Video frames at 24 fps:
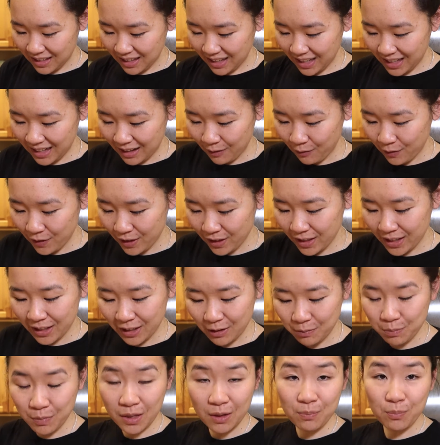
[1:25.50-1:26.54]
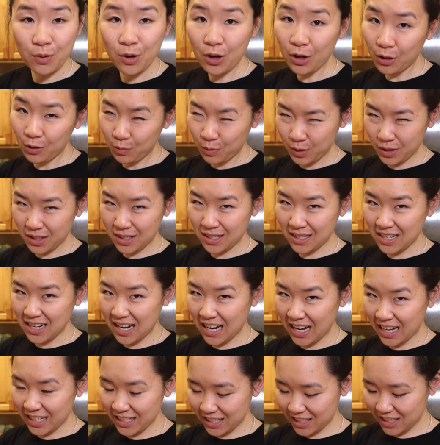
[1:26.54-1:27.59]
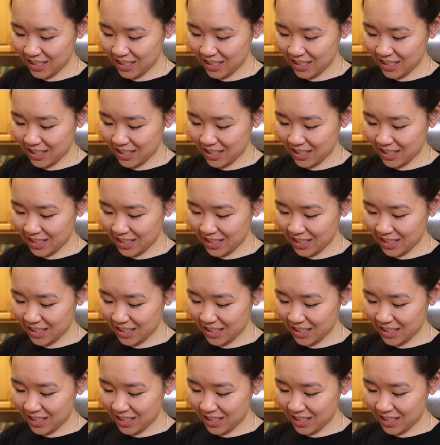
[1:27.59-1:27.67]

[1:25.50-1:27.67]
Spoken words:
And I feel like a meatball would not.